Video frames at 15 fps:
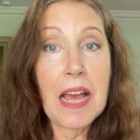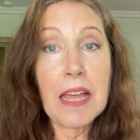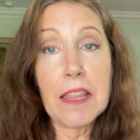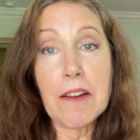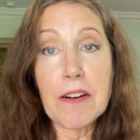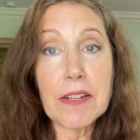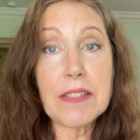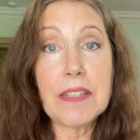
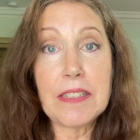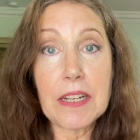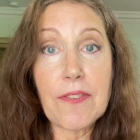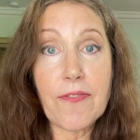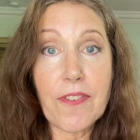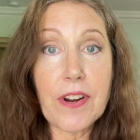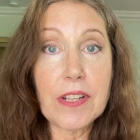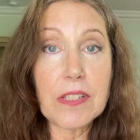There is a
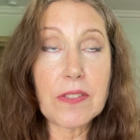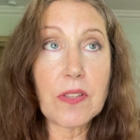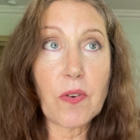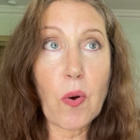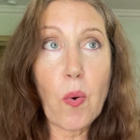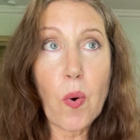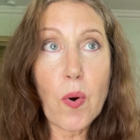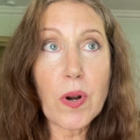difference. The
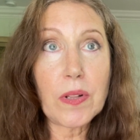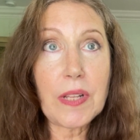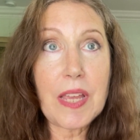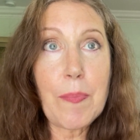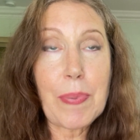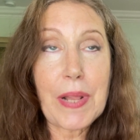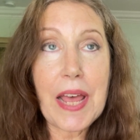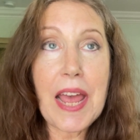
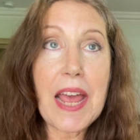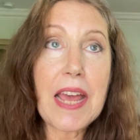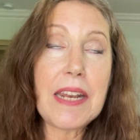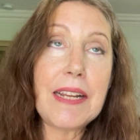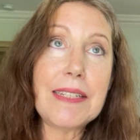quarterly plan,